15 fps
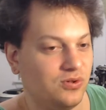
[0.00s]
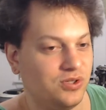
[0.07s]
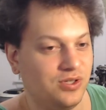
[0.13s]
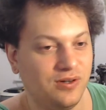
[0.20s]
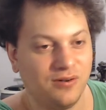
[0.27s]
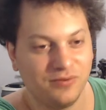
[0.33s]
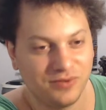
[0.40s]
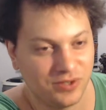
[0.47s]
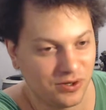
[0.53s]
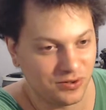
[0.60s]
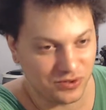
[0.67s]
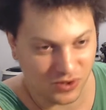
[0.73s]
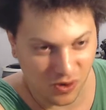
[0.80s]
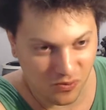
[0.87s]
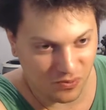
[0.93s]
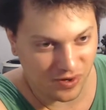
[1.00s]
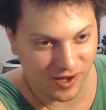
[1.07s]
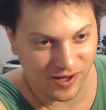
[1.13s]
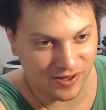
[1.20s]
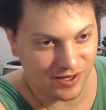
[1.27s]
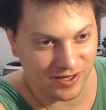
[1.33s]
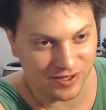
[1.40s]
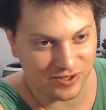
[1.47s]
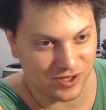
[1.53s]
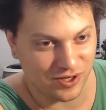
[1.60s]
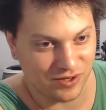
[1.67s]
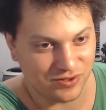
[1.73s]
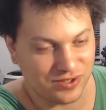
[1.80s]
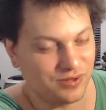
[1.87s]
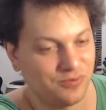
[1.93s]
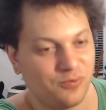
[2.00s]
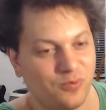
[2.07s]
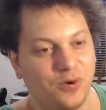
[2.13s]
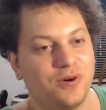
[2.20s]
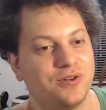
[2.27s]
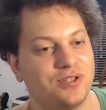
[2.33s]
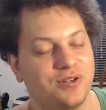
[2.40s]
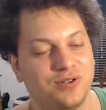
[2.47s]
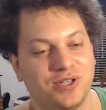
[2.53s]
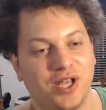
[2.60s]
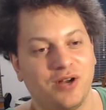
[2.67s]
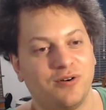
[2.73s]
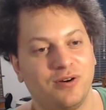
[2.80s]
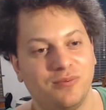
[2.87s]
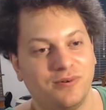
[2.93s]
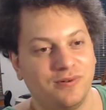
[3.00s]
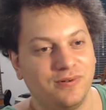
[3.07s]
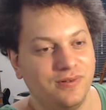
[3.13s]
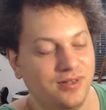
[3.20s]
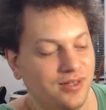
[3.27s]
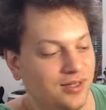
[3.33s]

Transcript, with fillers: you know don't don't buy the Intels they're worse they're terrible